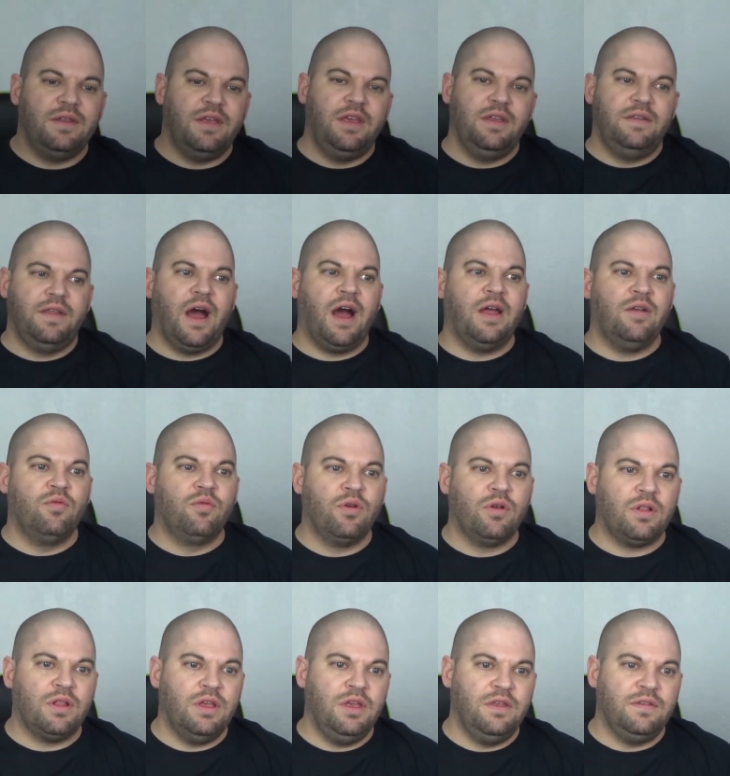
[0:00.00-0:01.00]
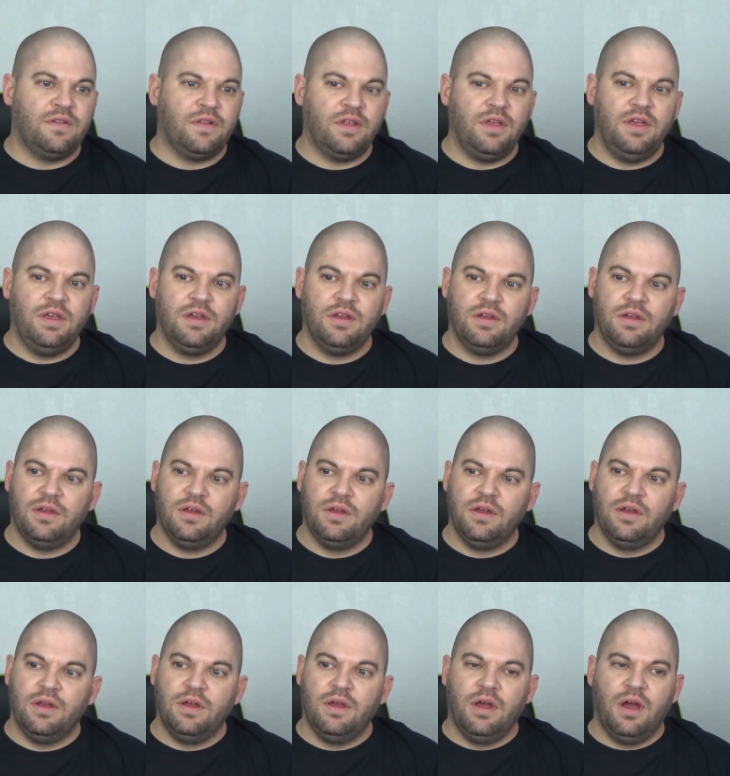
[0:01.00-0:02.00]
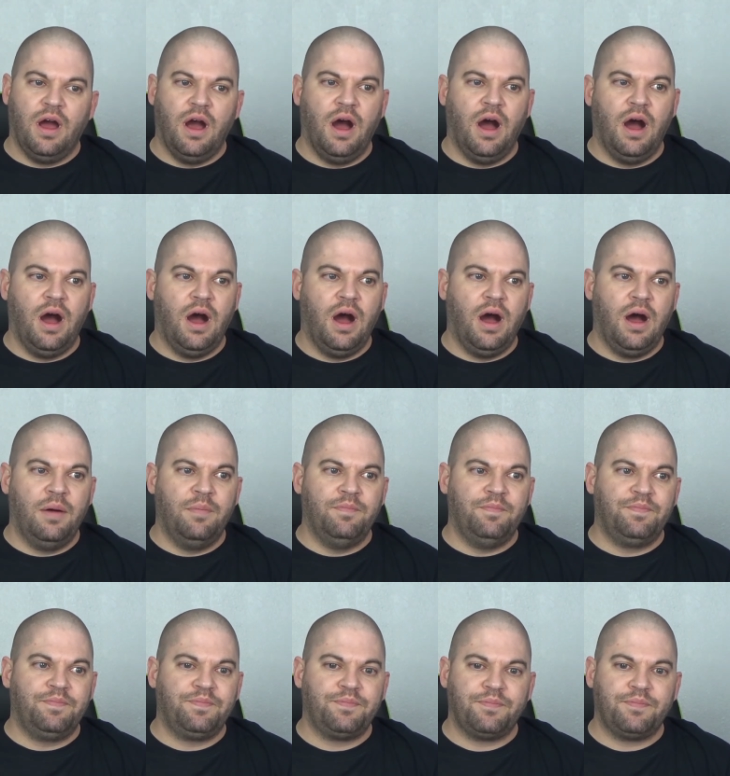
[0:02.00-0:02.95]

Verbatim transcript: he died real easily. Um,